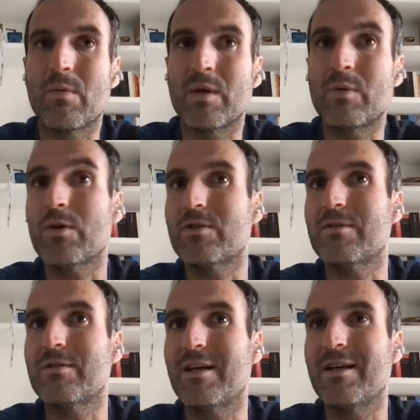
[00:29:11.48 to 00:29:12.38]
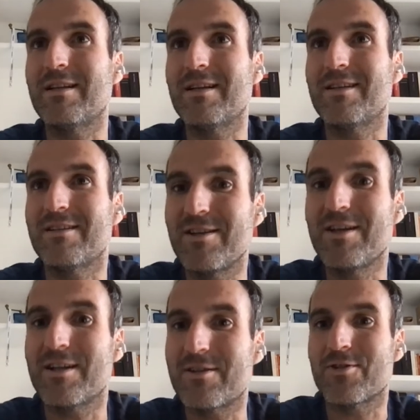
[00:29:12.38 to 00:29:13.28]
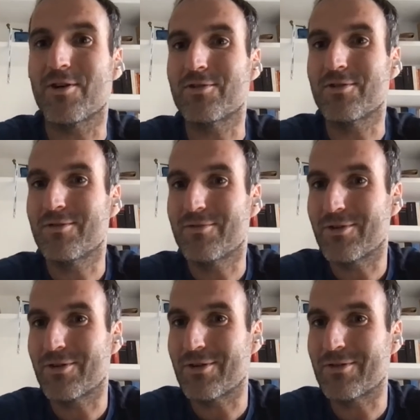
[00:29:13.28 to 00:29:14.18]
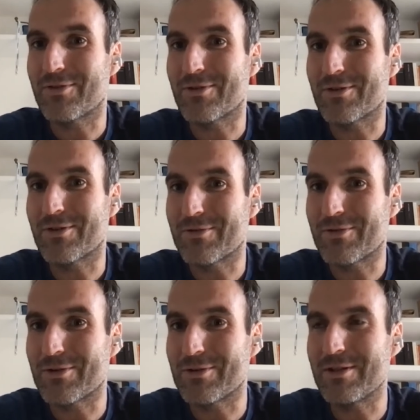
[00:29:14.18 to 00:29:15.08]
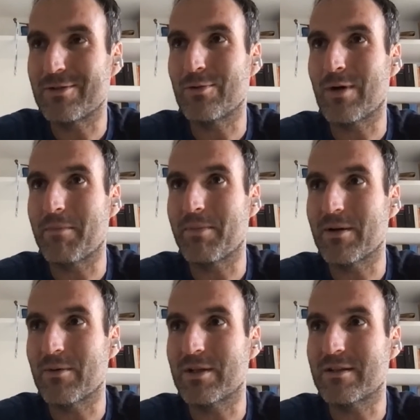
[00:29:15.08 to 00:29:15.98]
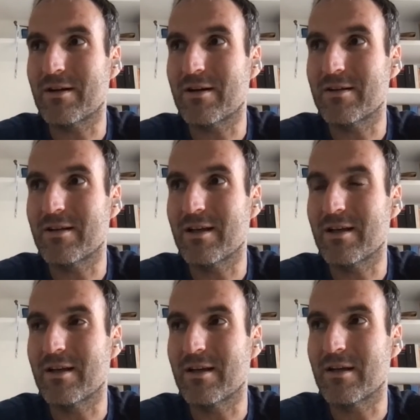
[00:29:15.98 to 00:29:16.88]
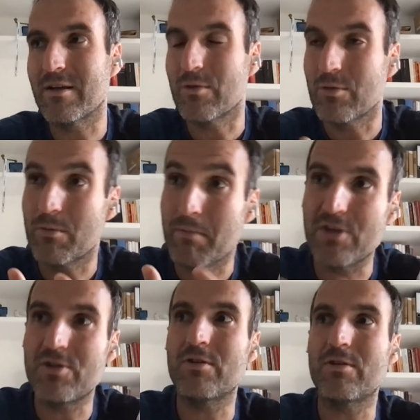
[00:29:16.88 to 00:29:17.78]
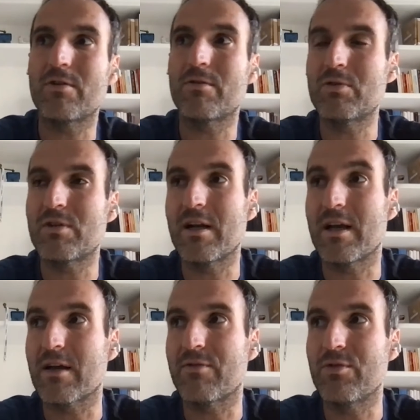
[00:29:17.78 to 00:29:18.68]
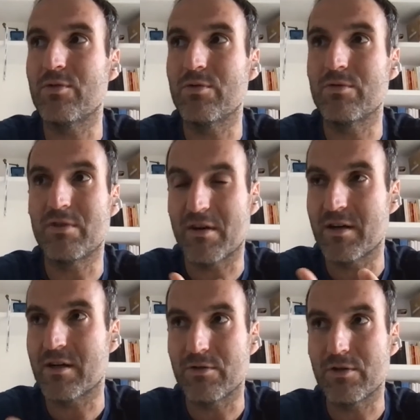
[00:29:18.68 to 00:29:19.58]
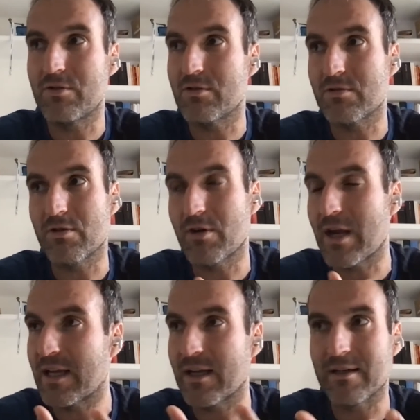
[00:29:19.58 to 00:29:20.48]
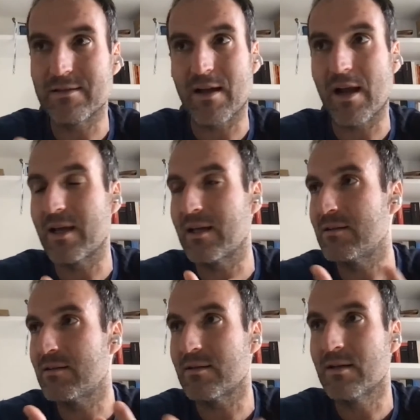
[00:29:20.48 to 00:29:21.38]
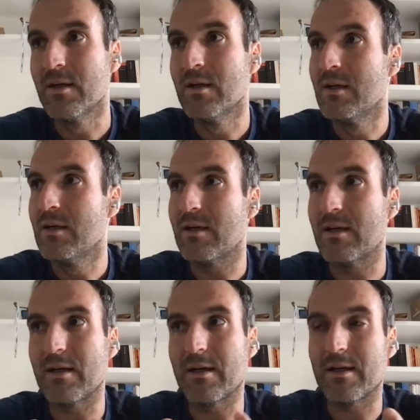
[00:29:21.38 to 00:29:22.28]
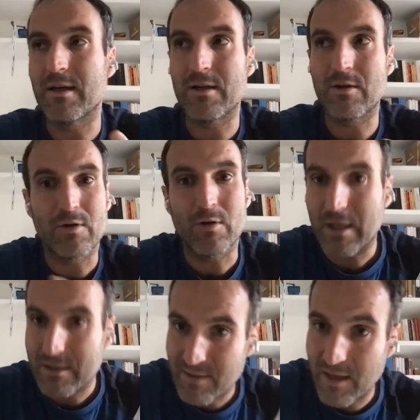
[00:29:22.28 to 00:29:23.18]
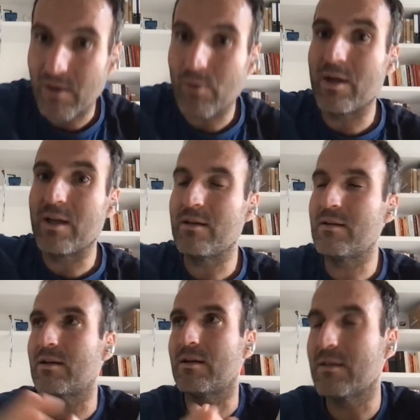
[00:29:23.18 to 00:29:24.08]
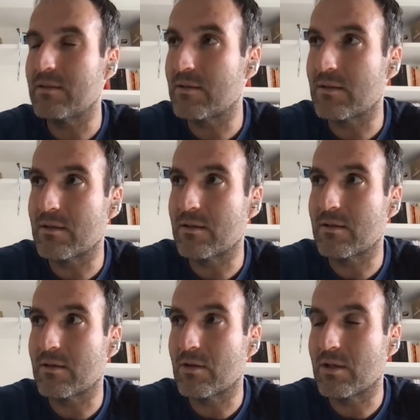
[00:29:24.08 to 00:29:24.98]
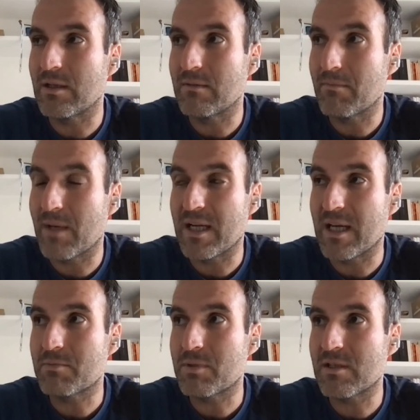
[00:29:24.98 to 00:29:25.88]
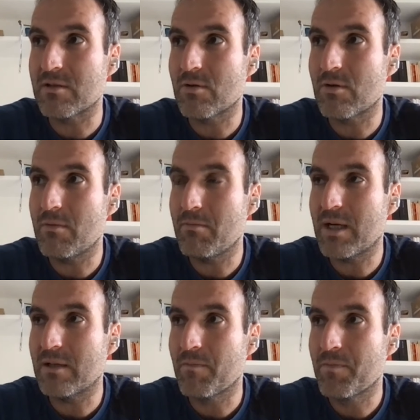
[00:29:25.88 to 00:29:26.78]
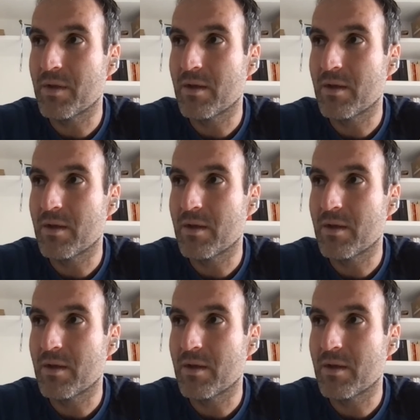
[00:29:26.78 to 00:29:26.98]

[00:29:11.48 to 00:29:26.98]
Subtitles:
what was the secret sauce for this to happen? What are you mentioned obviously like a few generic conditions, no, like talent, I don't know, the tailwind and in many aspects and so on, but